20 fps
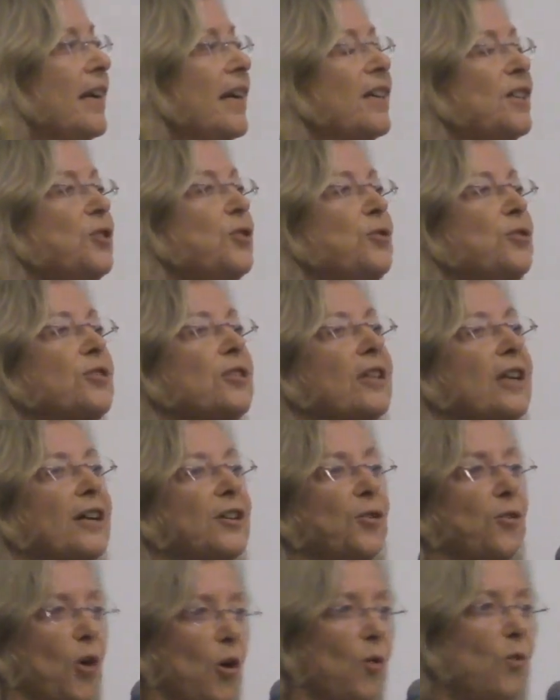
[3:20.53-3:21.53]
Use it on
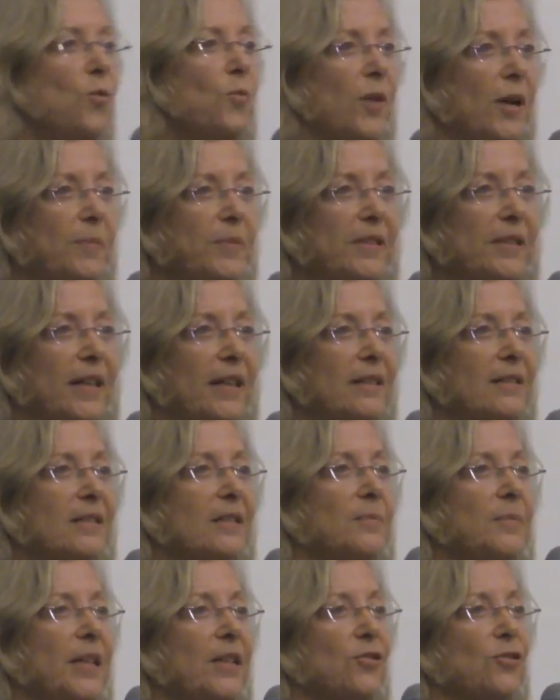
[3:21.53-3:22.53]
your own websites
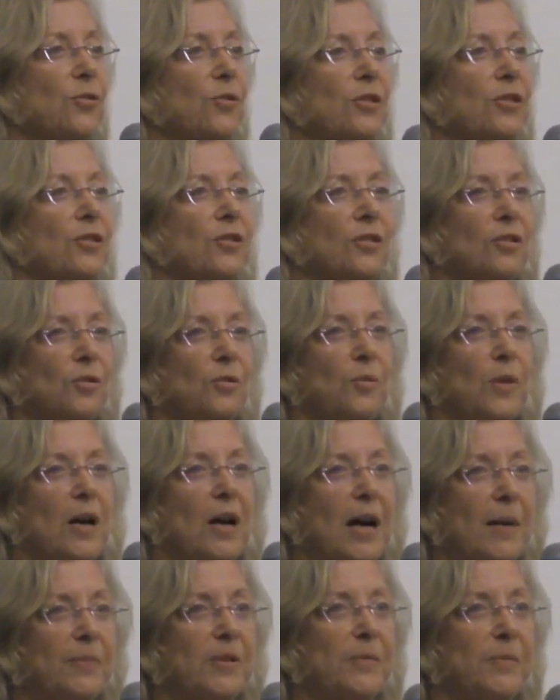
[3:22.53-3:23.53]
and make sure that you
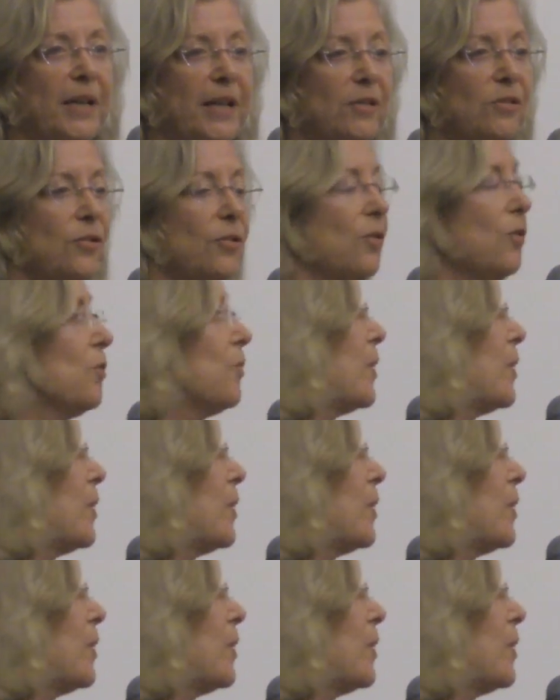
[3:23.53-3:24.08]
optimize your own